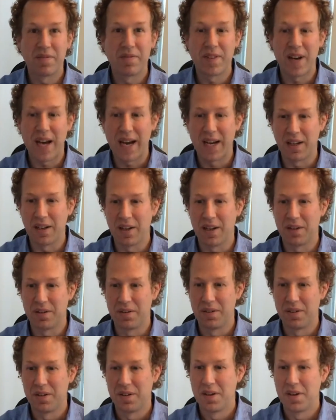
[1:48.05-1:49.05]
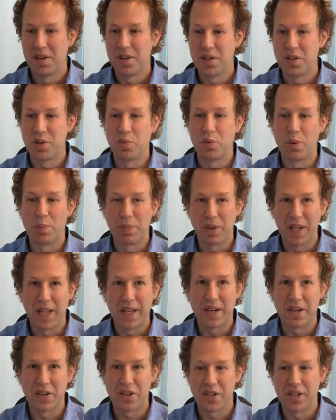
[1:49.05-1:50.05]
fallow to
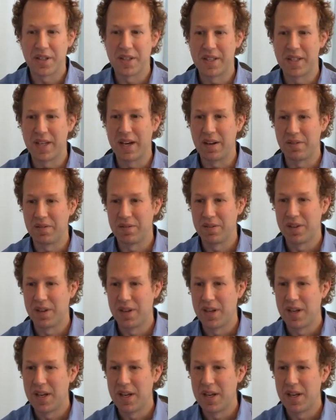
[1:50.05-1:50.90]
replenish itself.